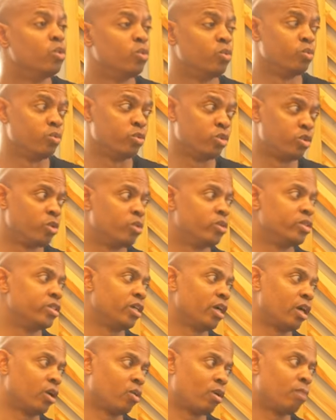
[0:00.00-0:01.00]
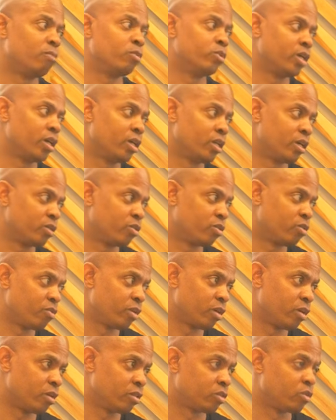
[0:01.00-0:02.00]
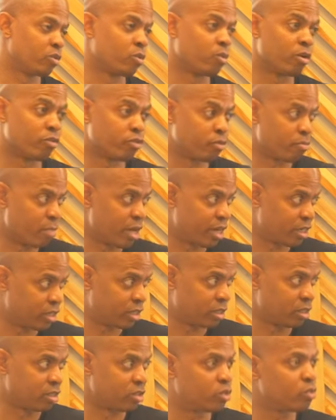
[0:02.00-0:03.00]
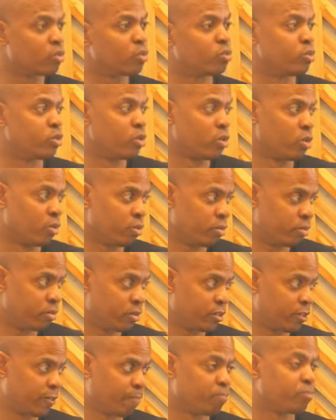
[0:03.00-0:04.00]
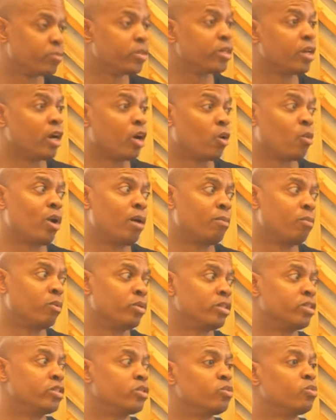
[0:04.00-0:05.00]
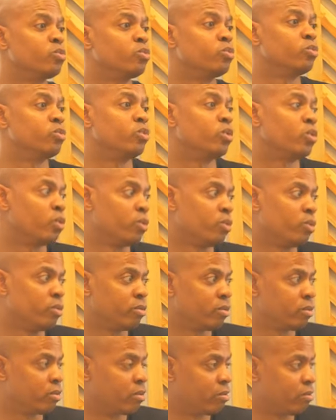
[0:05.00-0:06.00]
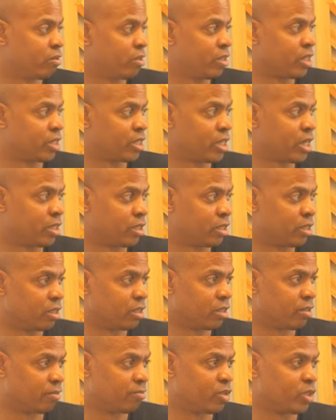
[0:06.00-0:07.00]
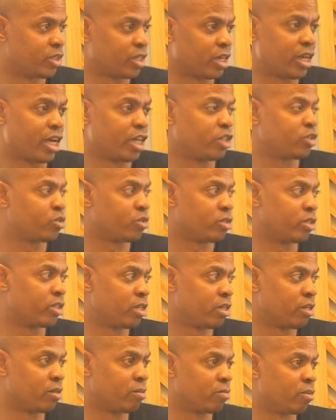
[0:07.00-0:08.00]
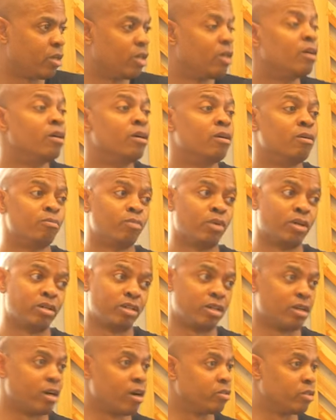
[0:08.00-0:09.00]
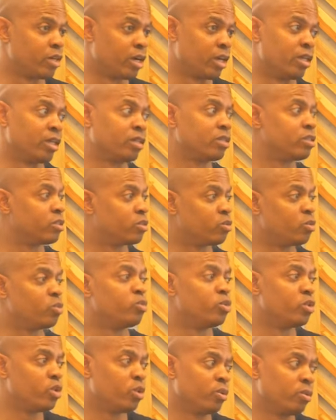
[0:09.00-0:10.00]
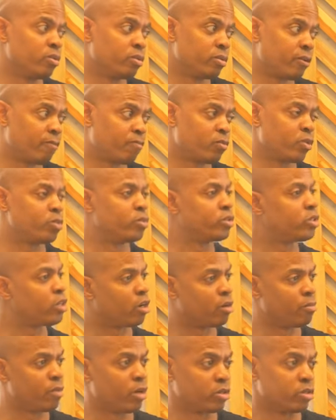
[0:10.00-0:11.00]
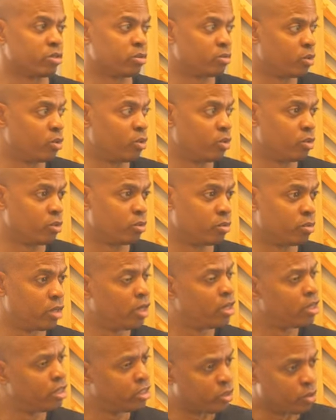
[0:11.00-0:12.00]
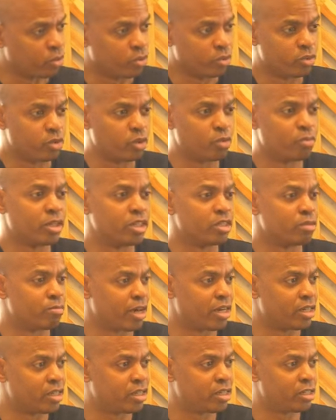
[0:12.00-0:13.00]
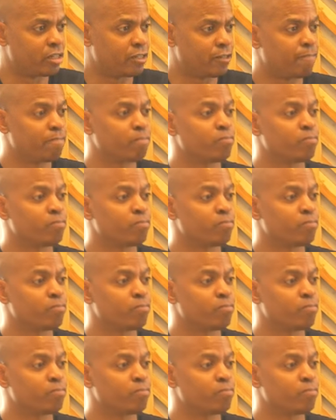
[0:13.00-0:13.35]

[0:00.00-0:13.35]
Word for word: Undu is the Akwamu dialect variant. So the word for medicine is undu. Mm-hmm. In Akwamu, it's nduru. In Asante, it's that extra stem. But in our dialect, it's undu, which we talk about as kudu. So undu means medicine.